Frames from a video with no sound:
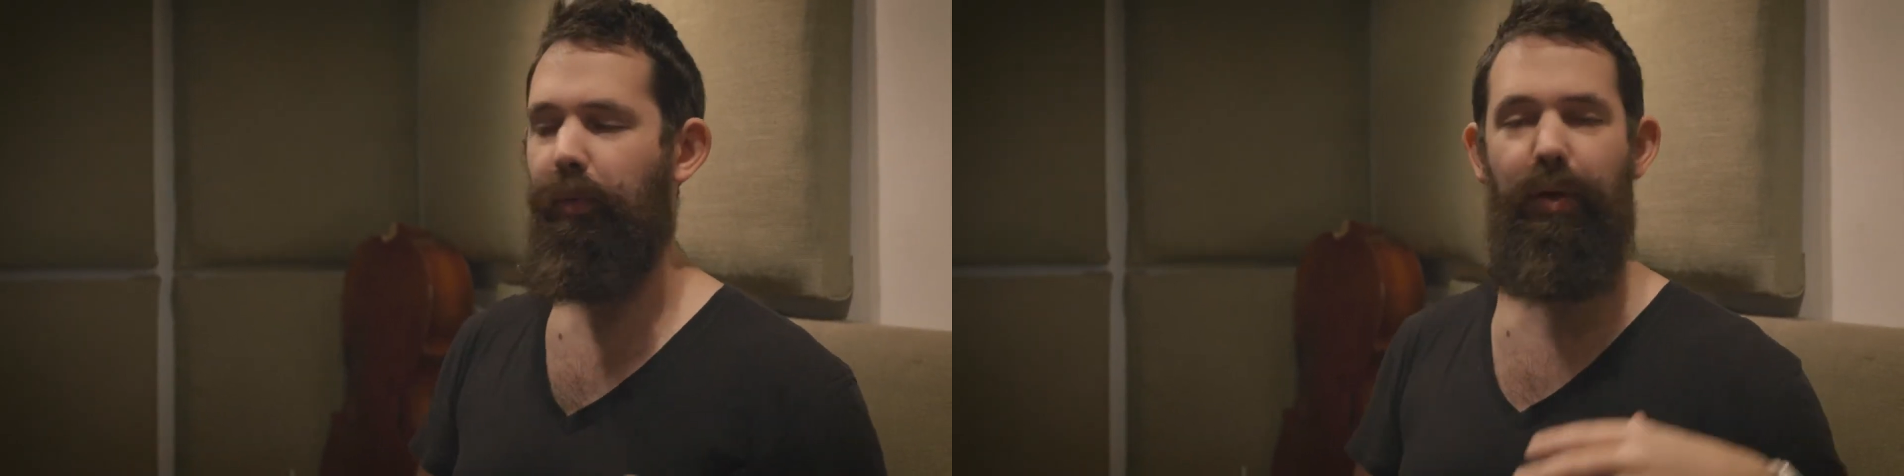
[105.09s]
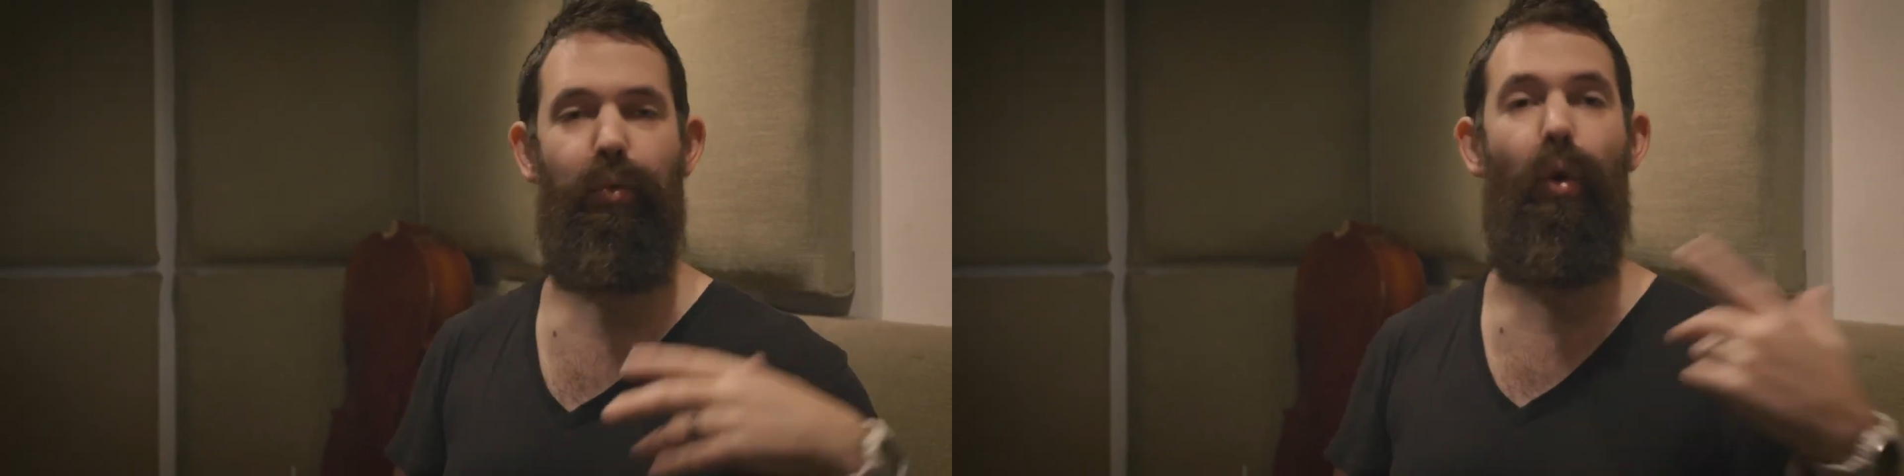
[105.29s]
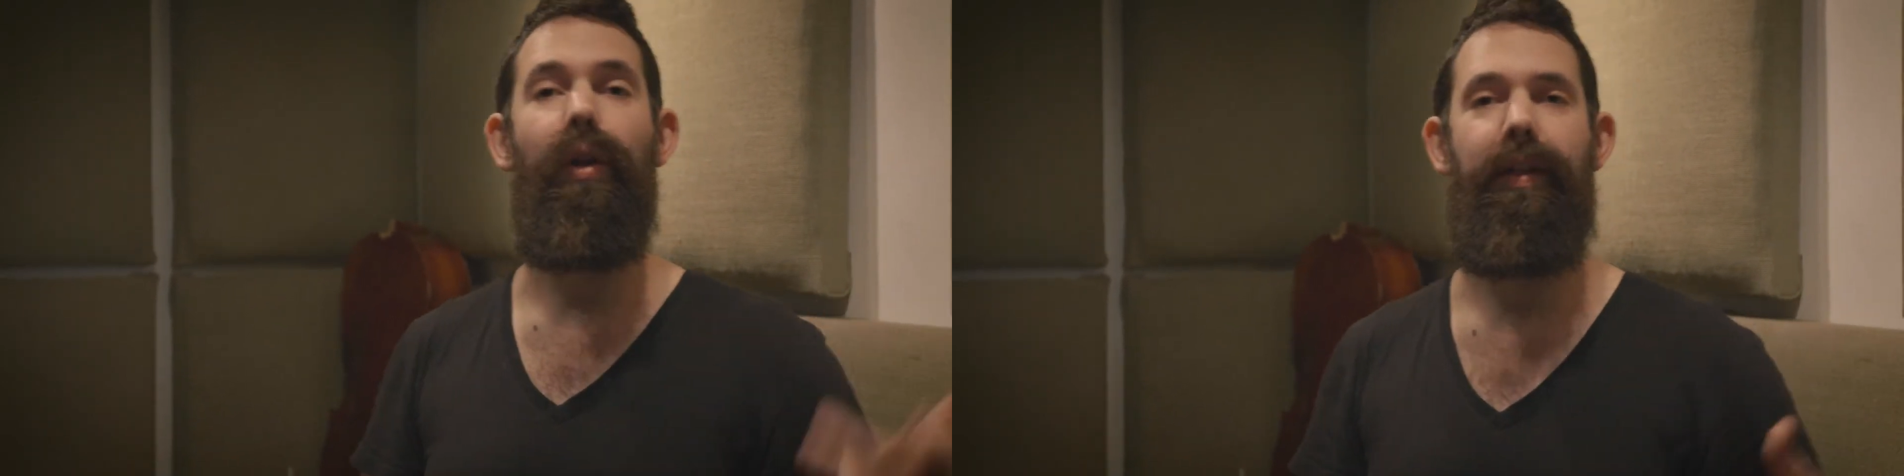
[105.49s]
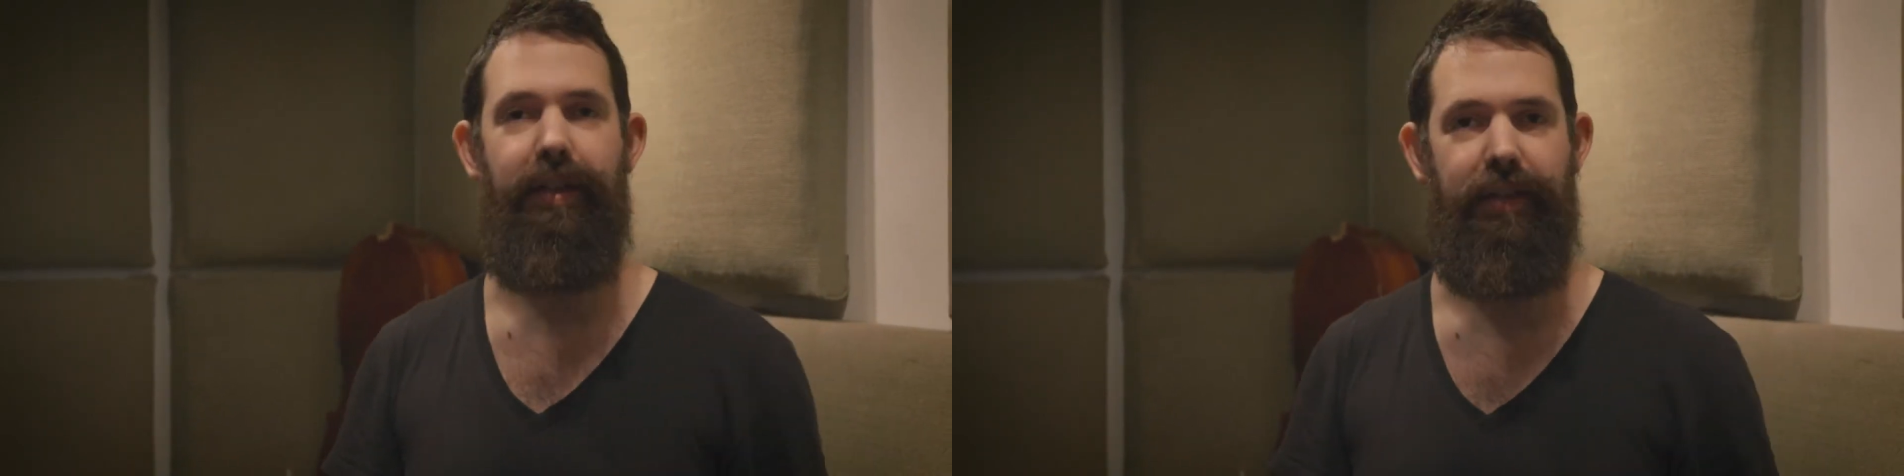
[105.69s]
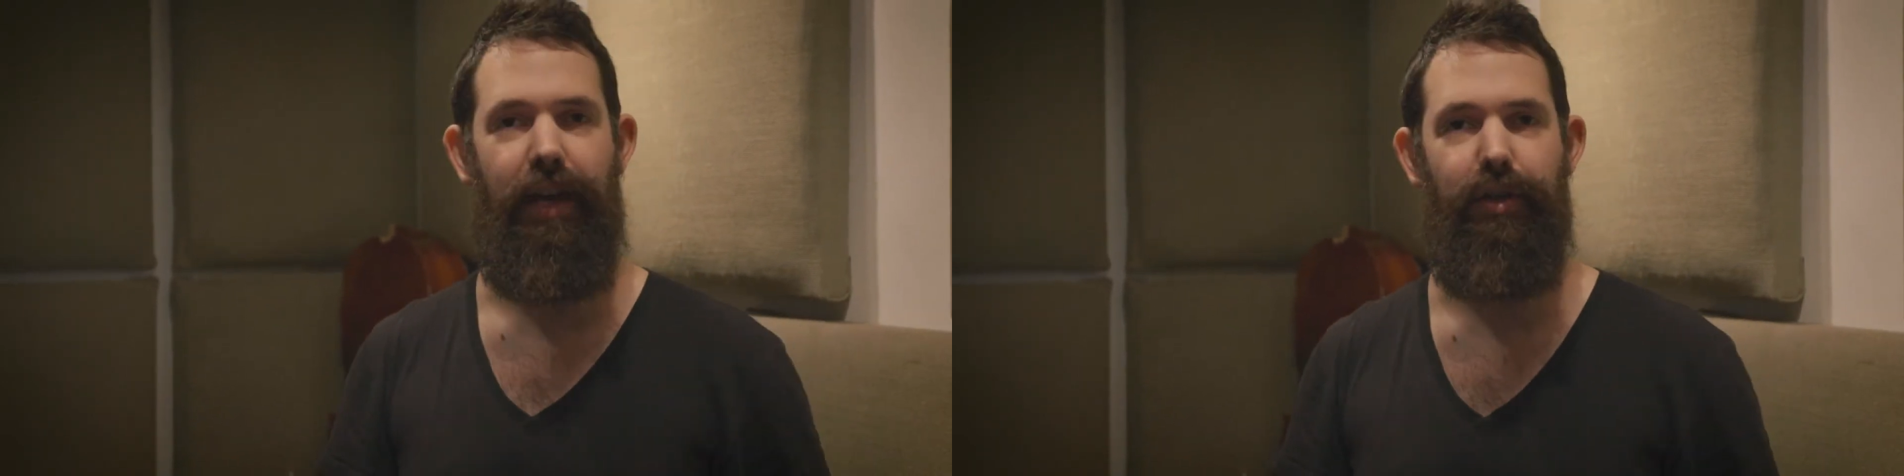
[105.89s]
be rolling the
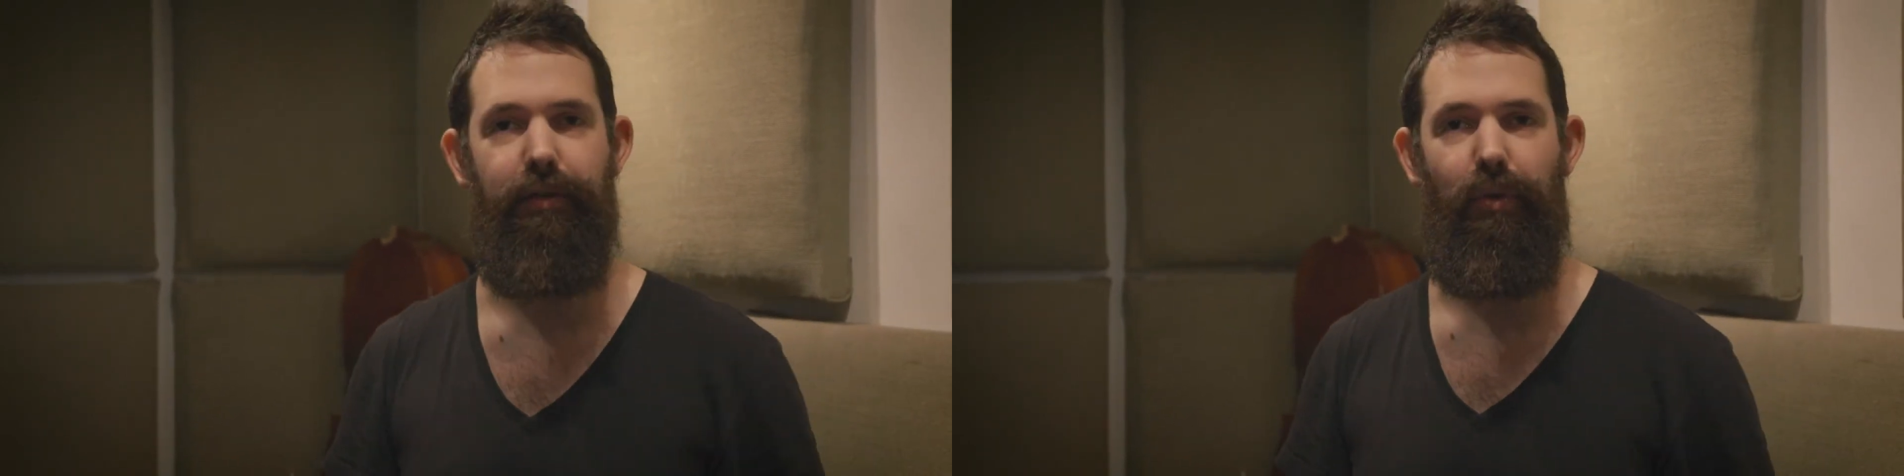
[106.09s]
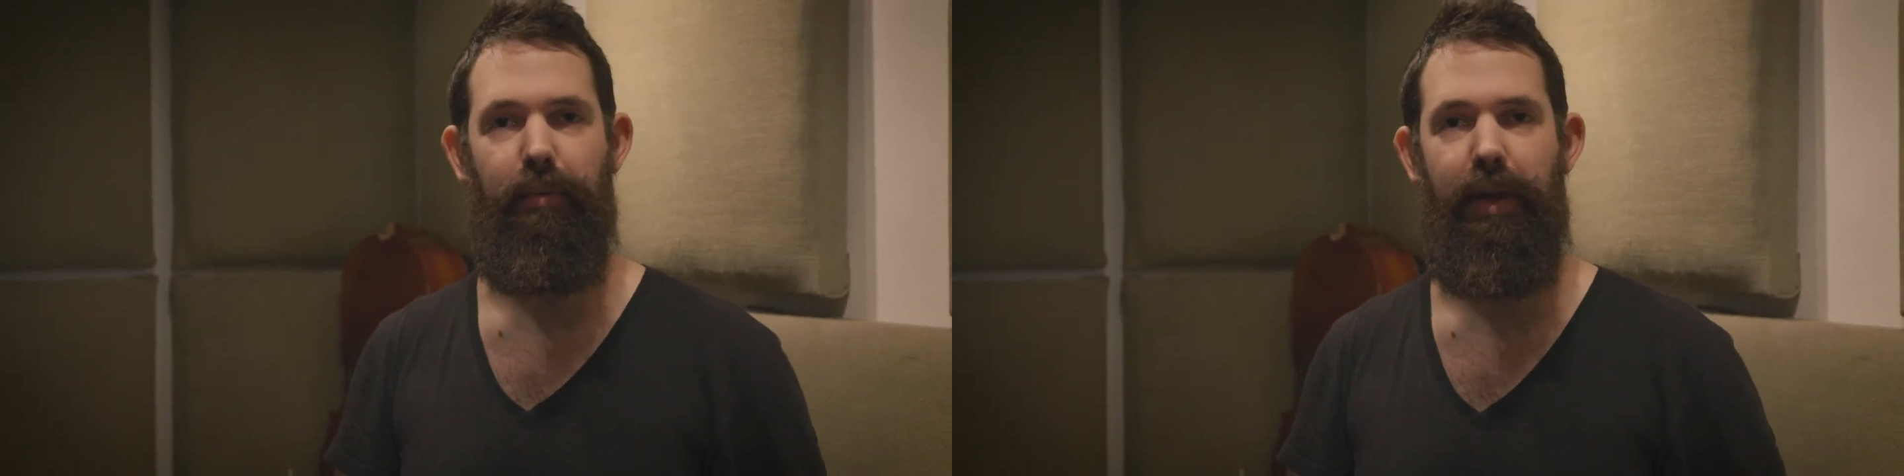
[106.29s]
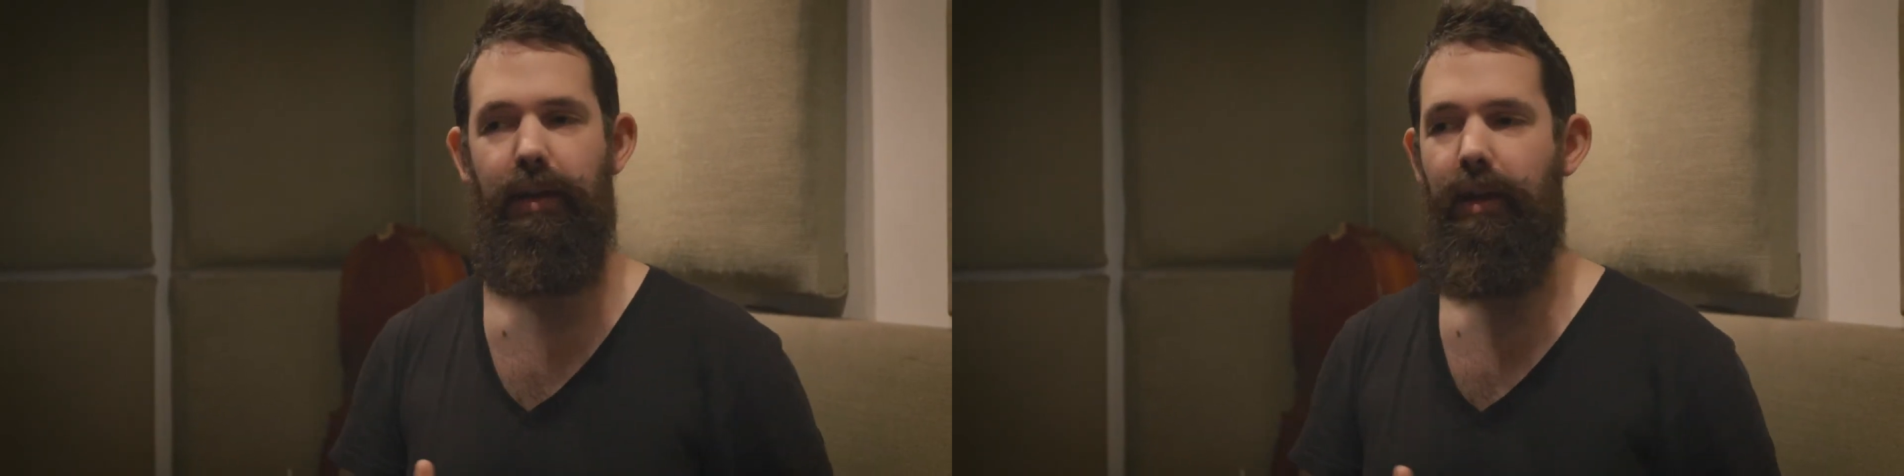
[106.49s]
session for me.